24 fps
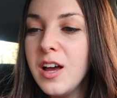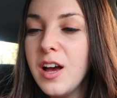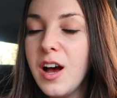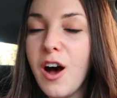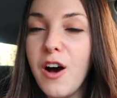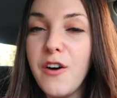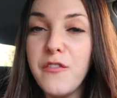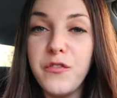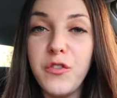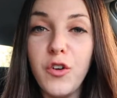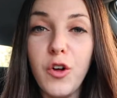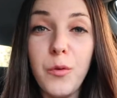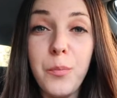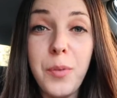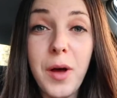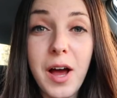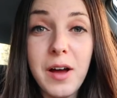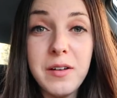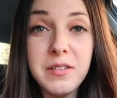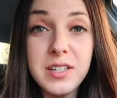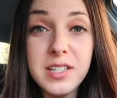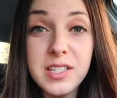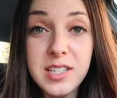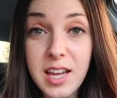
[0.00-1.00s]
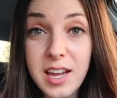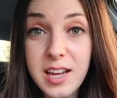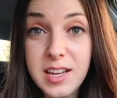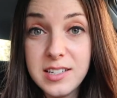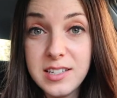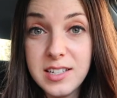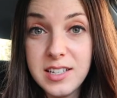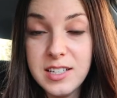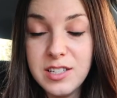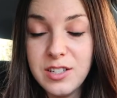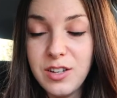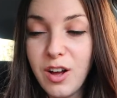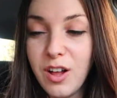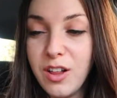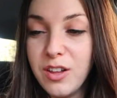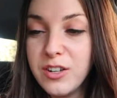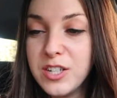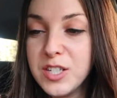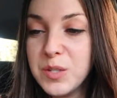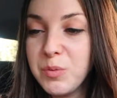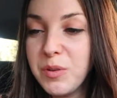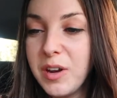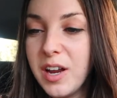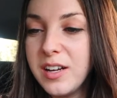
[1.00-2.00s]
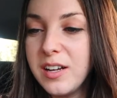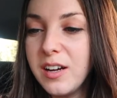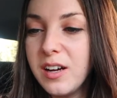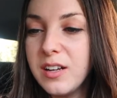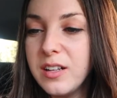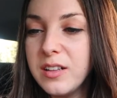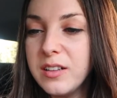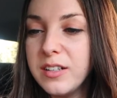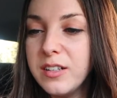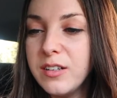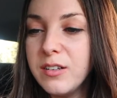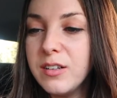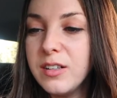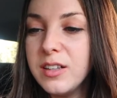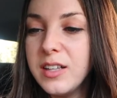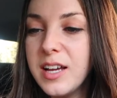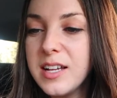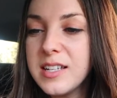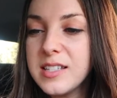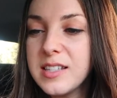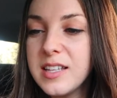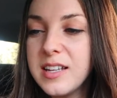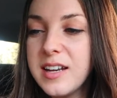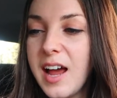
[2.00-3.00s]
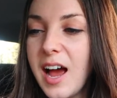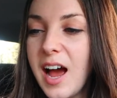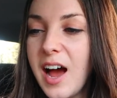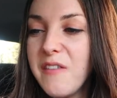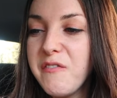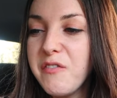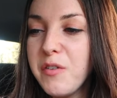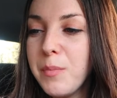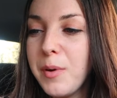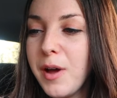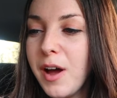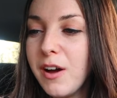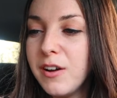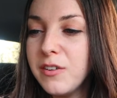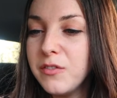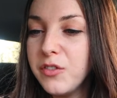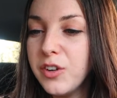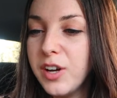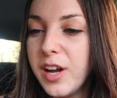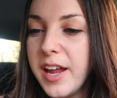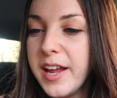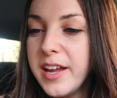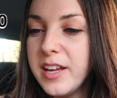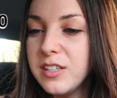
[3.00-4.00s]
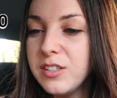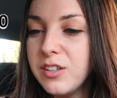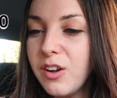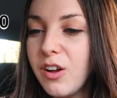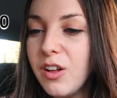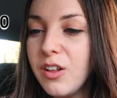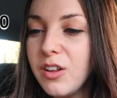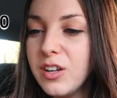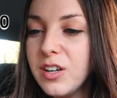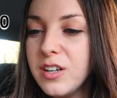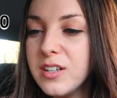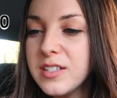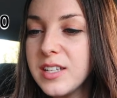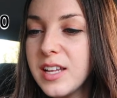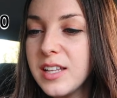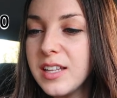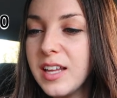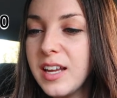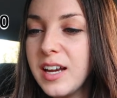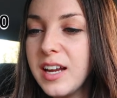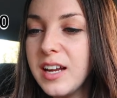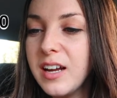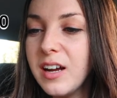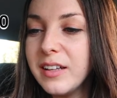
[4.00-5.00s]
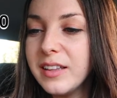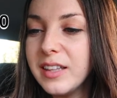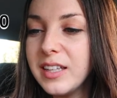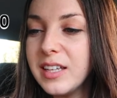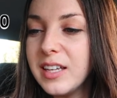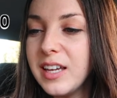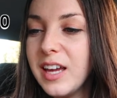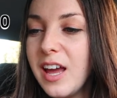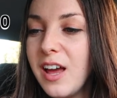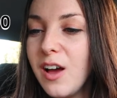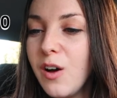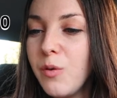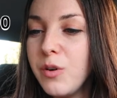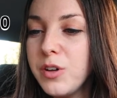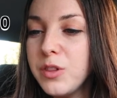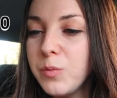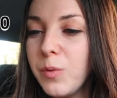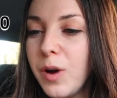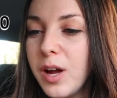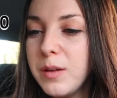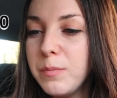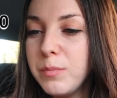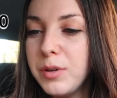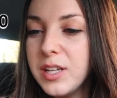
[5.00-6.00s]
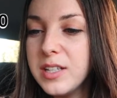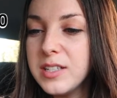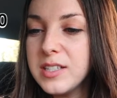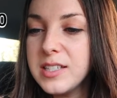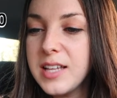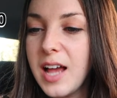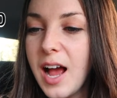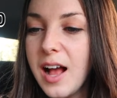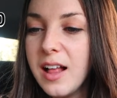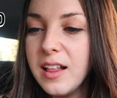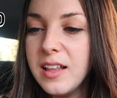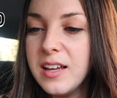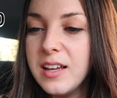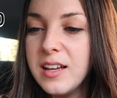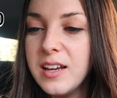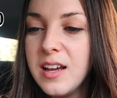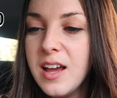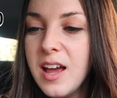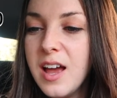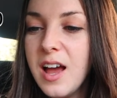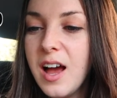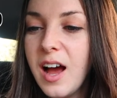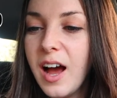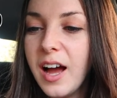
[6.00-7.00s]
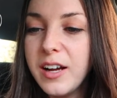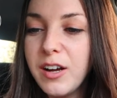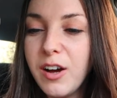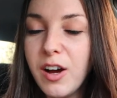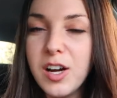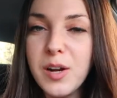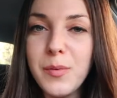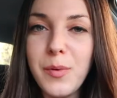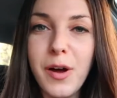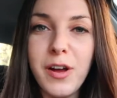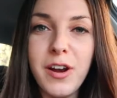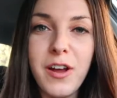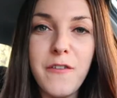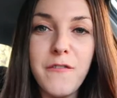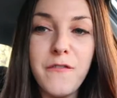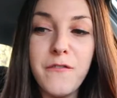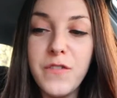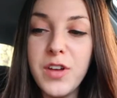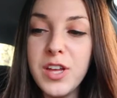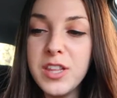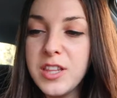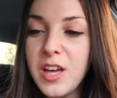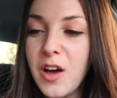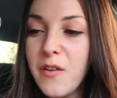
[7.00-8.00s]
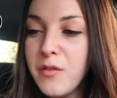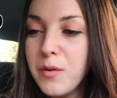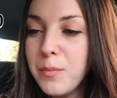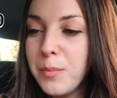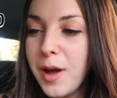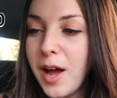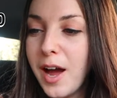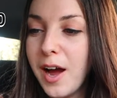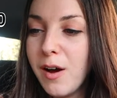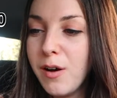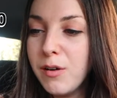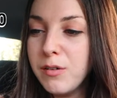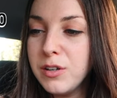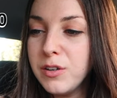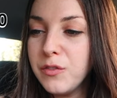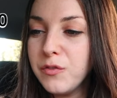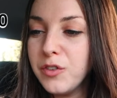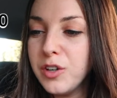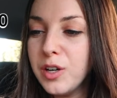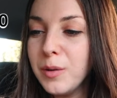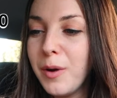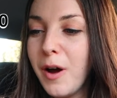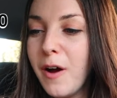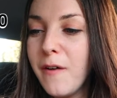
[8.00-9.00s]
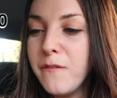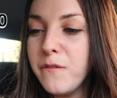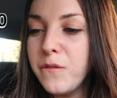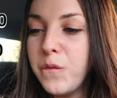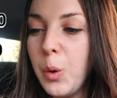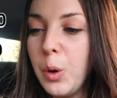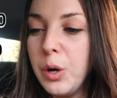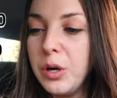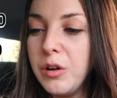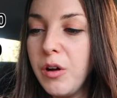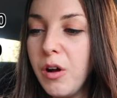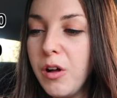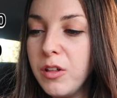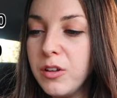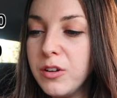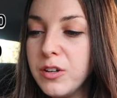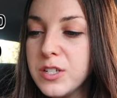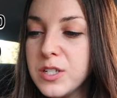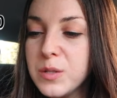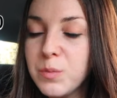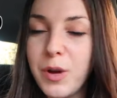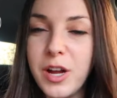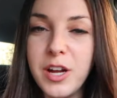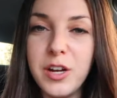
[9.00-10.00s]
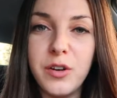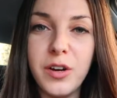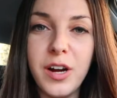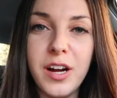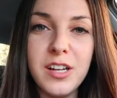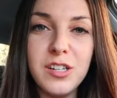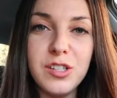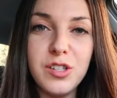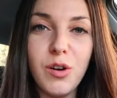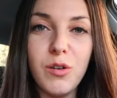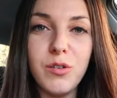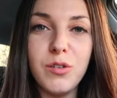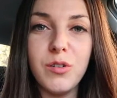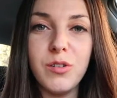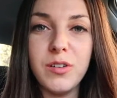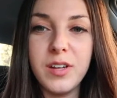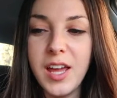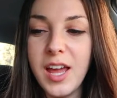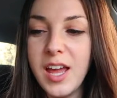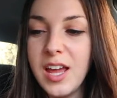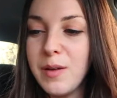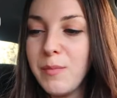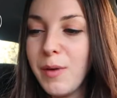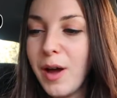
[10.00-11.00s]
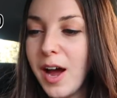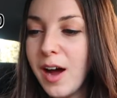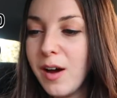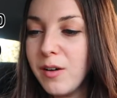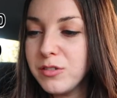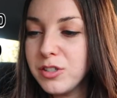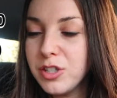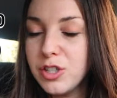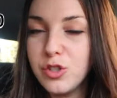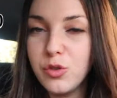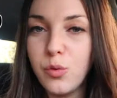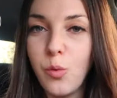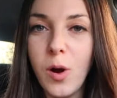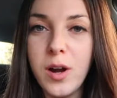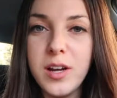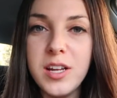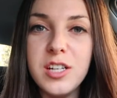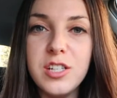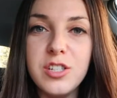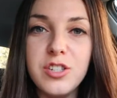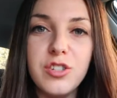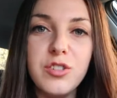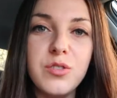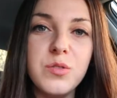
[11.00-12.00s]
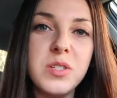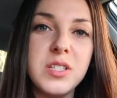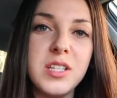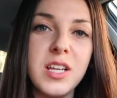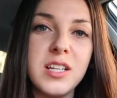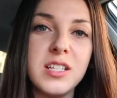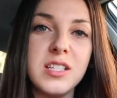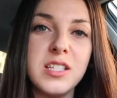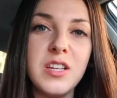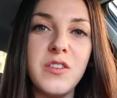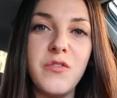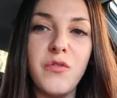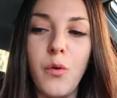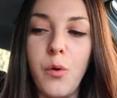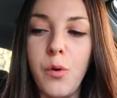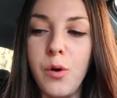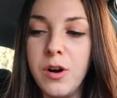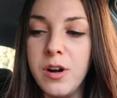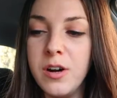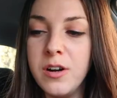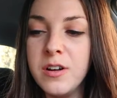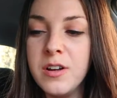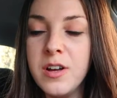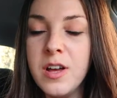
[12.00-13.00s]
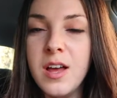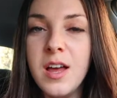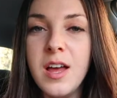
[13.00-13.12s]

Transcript: A full pound is $18, but I got a little less than half a pound for $8. And then I got the kale with white bean salad. I got about a fifth of a pound for about $4. My grand total came out to $22.64.